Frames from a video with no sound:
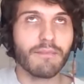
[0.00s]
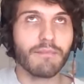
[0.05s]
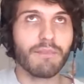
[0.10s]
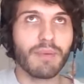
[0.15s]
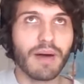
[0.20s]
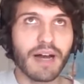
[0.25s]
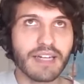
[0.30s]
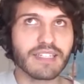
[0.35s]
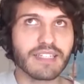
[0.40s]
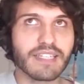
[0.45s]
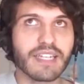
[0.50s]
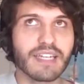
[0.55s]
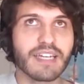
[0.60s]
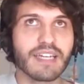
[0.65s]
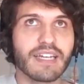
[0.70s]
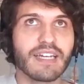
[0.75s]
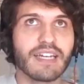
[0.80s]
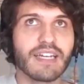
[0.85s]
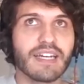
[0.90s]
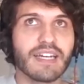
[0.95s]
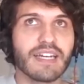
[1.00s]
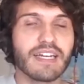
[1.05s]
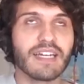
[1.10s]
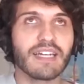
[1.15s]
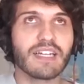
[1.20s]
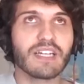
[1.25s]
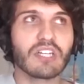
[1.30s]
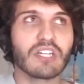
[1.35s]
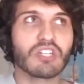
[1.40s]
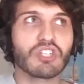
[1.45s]
But
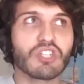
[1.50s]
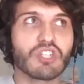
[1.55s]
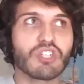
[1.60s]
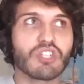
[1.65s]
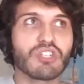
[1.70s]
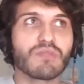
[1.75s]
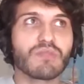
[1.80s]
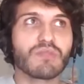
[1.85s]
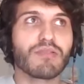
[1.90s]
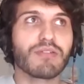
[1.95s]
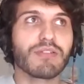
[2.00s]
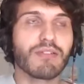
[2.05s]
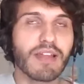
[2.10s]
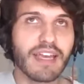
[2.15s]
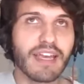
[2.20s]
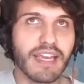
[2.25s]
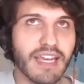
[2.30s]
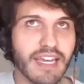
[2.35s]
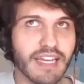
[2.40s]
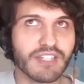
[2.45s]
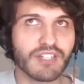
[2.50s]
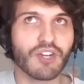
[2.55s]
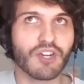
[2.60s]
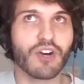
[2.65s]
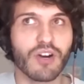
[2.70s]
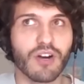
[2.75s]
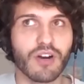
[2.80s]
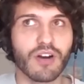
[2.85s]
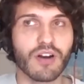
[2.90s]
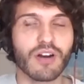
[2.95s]
playing as
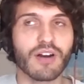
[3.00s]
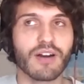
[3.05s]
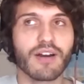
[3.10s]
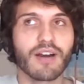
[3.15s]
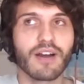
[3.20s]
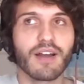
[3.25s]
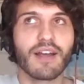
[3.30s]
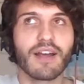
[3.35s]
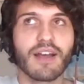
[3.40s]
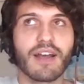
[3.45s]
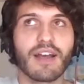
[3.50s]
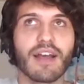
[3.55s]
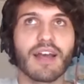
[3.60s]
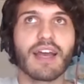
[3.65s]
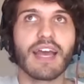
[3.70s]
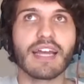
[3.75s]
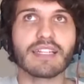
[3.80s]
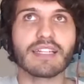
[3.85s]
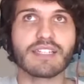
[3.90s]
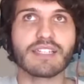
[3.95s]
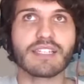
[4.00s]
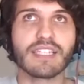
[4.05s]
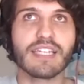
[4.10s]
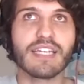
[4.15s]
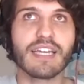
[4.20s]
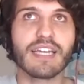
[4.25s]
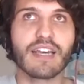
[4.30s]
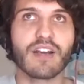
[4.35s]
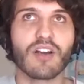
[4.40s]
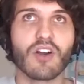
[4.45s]
her and
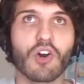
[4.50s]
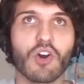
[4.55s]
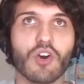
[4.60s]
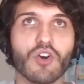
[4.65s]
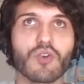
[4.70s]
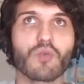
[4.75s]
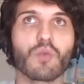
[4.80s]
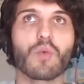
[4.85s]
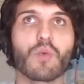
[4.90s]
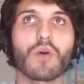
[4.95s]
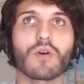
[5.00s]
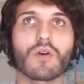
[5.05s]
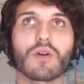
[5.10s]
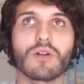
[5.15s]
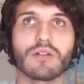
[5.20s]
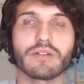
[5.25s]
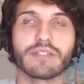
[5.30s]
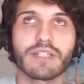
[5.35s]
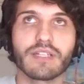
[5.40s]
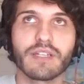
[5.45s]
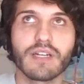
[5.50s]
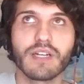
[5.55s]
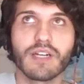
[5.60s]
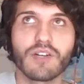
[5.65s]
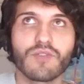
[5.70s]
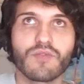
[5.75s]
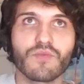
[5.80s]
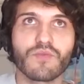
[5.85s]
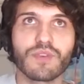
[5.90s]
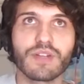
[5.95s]
seeing her world
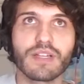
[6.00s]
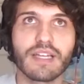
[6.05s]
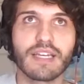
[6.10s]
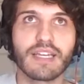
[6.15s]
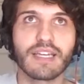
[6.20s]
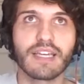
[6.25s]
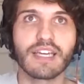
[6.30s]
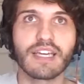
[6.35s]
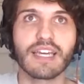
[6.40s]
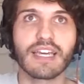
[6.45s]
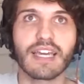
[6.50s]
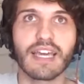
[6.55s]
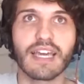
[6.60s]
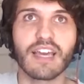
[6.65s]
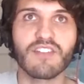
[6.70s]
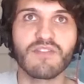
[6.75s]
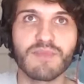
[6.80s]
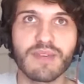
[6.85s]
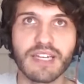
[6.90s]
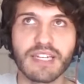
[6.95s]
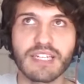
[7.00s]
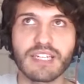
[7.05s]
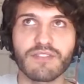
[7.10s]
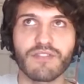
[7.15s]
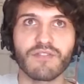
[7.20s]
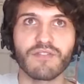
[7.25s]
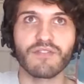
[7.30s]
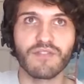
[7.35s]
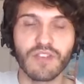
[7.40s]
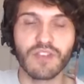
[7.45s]
really gave me a
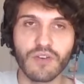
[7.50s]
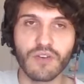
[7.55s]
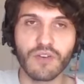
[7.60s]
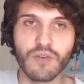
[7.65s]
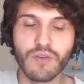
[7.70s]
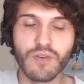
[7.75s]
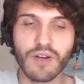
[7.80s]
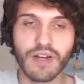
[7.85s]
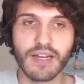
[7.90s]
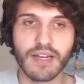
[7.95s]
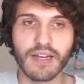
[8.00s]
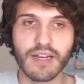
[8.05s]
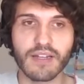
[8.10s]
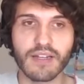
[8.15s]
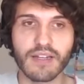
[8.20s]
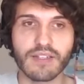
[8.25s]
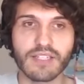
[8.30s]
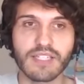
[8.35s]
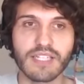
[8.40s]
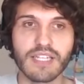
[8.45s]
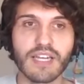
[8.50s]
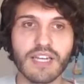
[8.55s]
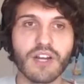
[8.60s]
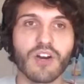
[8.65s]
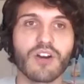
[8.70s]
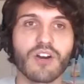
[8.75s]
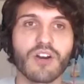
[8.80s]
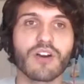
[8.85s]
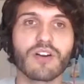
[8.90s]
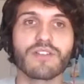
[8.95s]
different view. Seeing
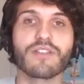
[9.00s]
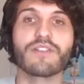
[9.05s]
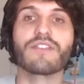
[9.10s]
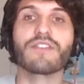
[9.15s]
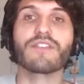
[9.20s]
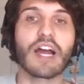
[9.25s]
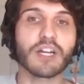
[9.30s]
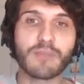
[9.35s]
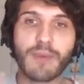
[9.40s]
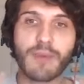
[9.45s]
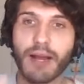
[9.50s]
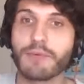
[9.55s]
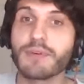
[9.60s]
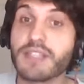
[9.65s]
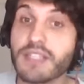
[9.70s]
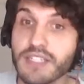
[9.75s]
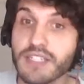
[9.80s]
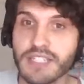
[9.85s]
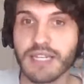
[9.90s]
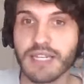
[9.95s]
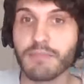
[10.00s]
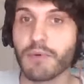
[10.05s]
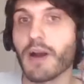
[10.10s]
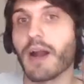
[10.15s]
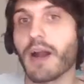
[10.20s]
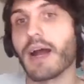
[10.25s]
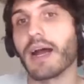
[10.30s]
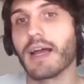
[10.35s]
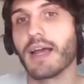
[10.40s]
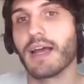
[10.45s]
her, the flashback with the
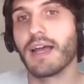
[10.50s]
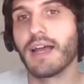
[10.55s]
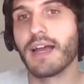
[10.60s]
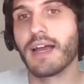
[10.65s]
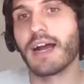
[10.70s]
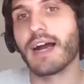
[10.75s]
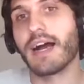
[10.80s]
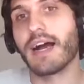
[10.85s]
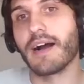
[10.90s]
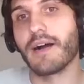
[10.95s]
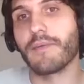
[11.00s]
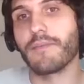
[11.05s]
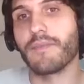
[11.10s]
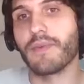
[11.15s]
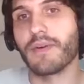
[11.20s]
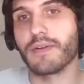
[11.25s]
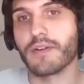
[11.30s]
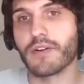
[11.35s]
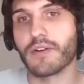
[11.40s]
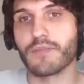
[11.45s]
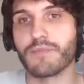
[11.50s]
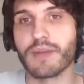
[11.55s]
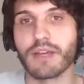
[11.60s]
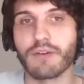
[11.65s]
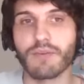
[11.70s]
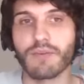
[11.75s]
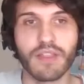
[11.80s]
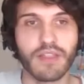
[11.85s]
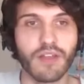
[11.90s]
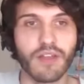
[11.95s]
zebra, and her
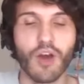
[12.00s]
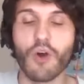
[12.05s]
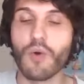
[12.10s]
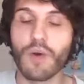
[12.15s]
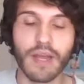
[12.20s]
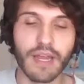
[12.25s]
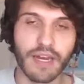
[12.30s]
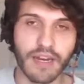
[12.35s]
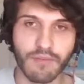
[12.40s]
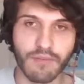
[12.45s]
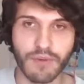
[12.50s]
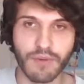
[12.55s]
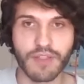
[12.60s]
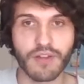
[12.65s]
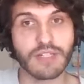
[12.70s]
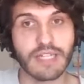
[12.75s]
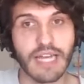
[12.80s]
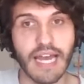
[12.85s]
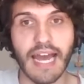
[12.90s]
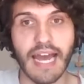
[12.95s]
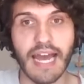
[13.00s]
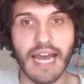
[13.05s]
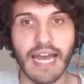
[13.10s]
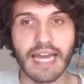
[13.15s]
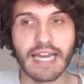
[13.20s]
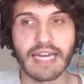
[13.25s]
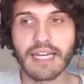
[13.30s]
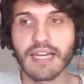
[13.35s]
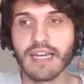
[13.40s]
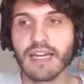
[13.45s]
being with Owen and with her
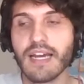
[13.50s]
dad.